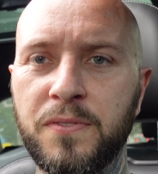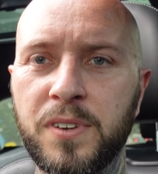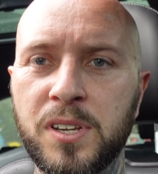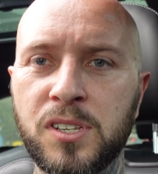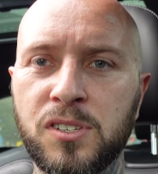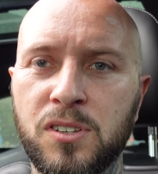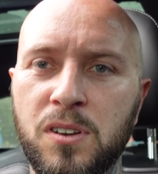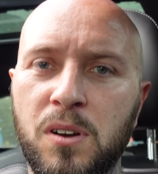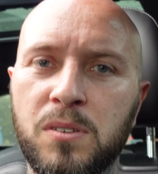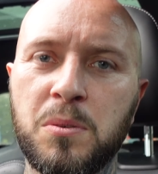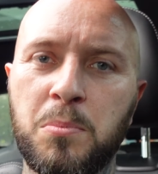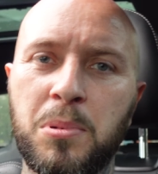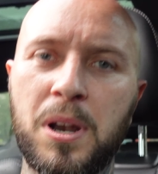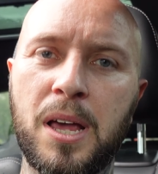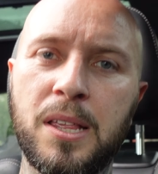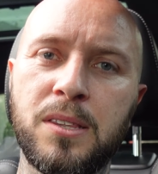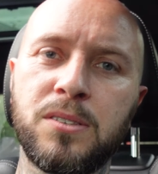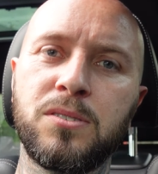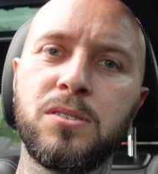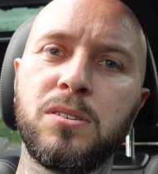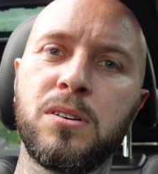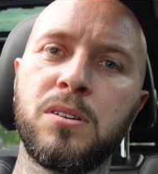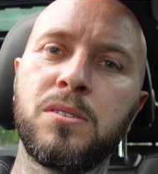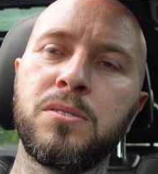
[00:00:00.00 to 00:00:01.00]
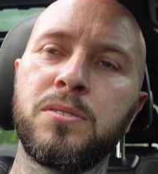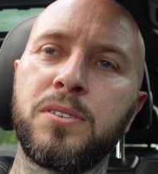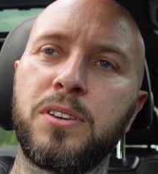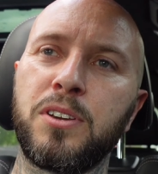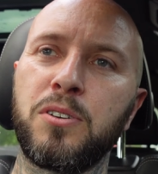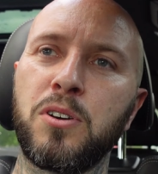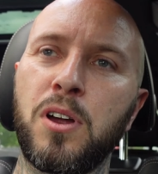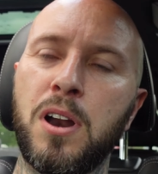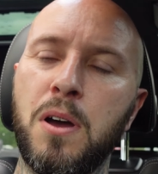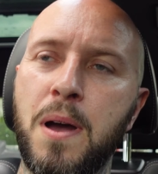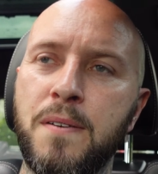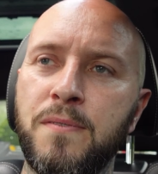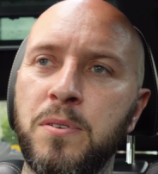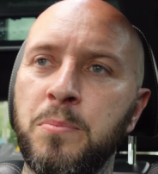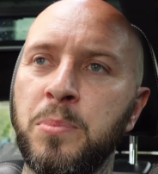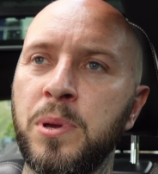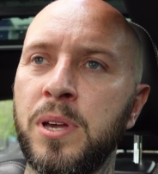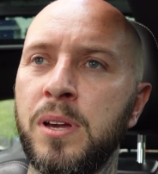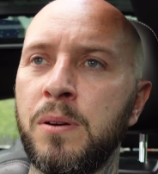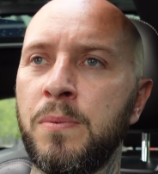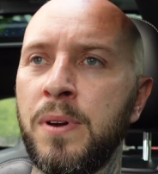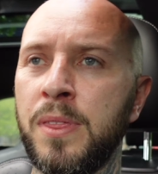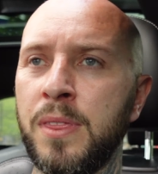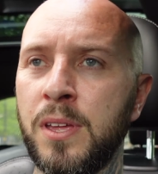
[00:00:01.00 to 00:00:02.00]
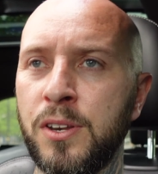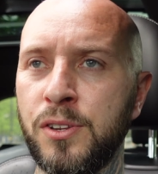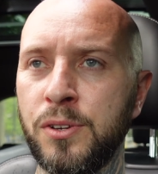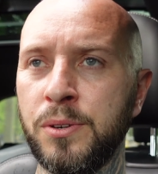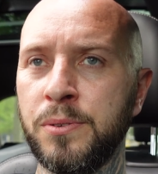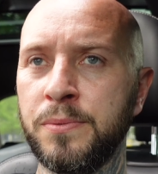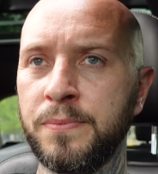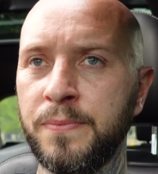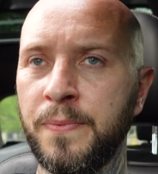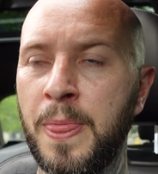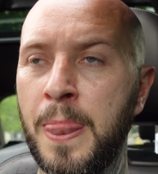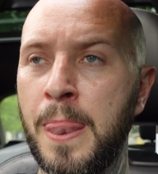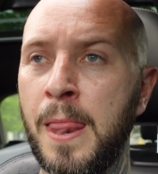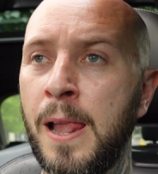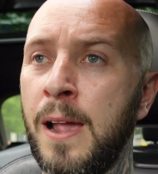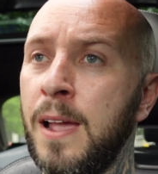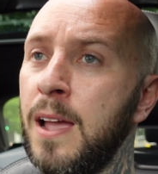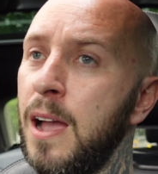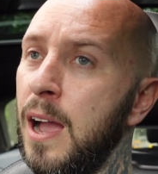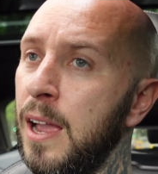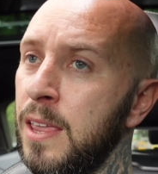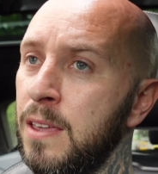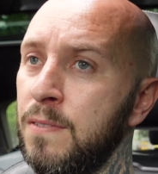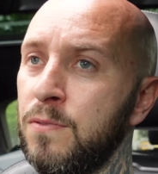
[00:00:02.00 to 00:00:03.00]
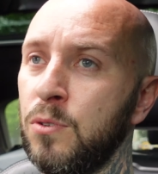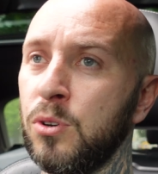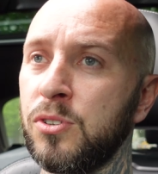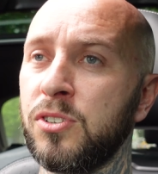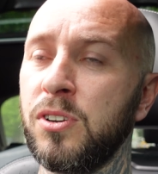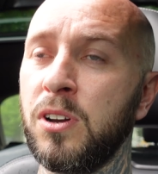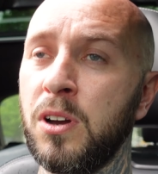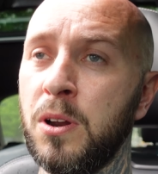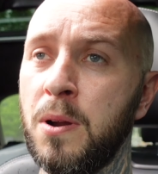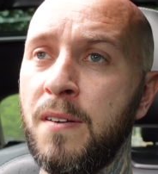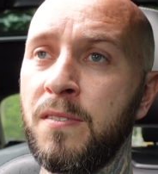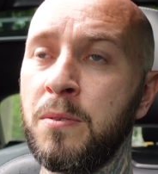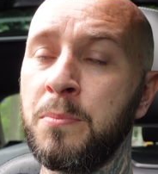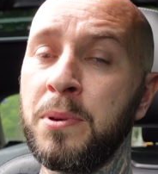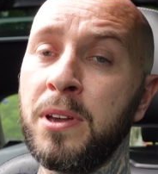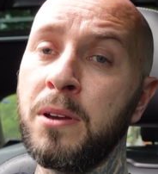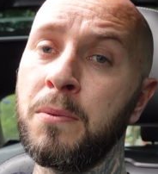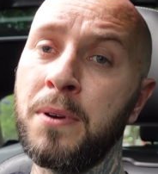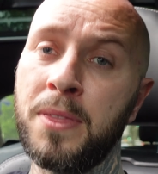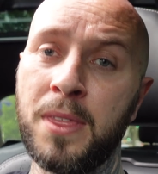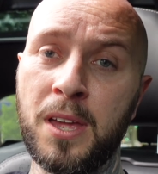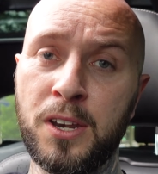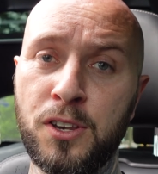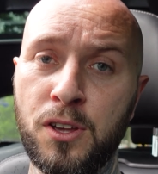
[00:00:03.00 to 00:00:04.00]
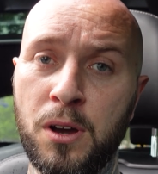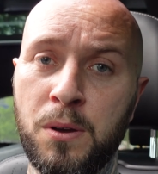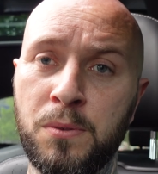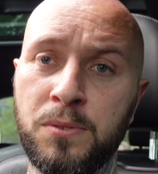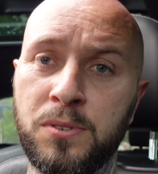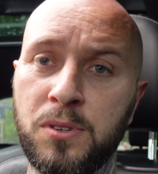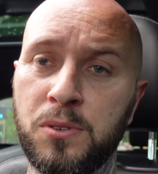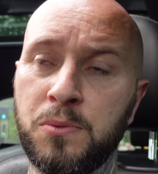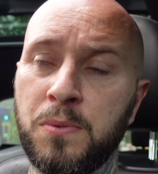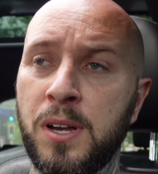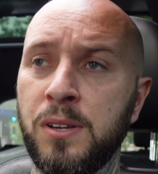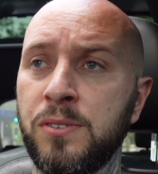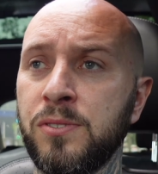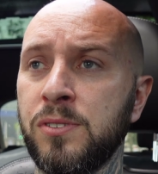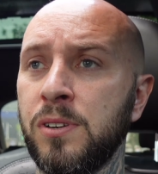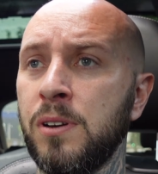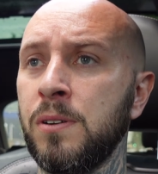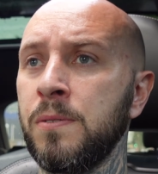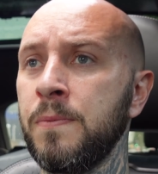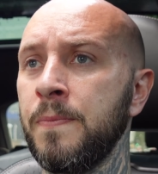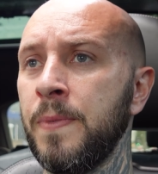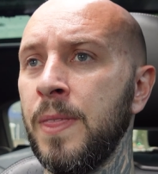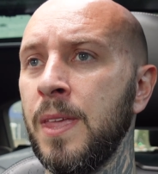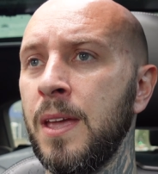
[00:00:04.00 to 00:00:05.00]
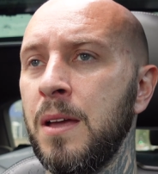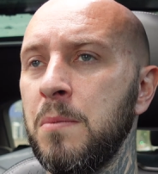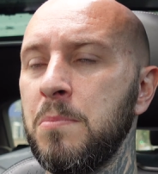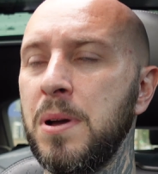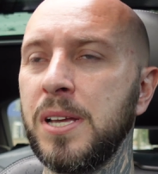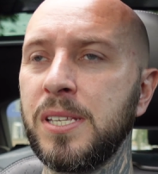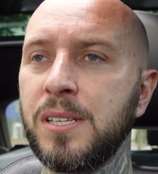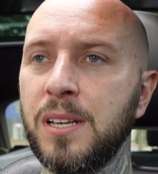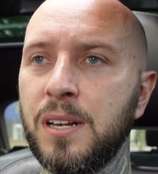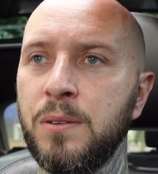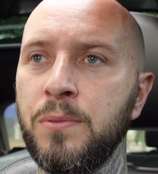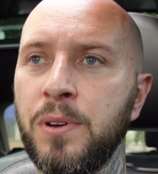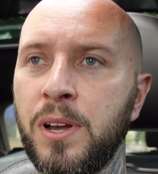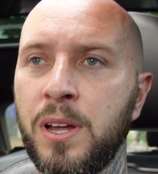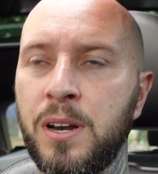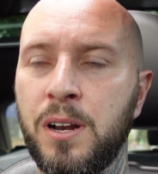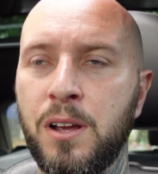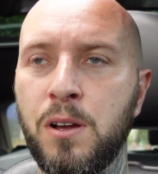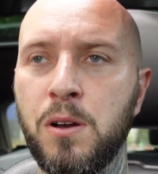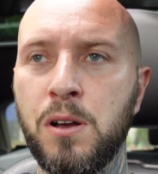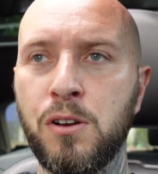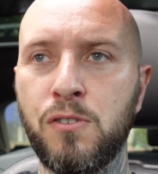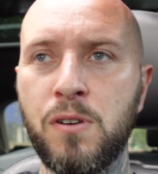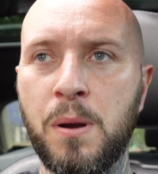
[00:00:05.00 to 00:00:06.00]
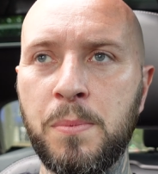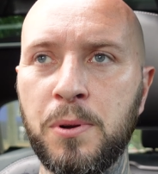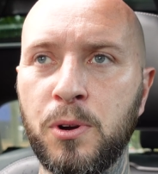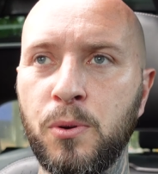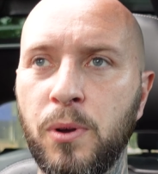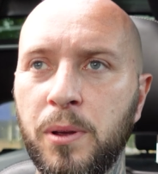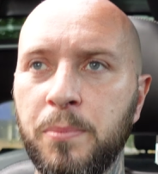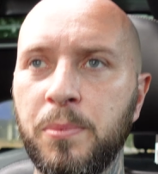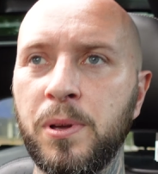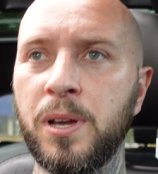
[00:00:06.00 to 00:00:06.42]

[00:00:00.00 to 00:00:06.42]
things go to plan, so you've got to have a beer when they do. And you've also got to have a beer when they don't as well, so basically we're gonna go and grab a quick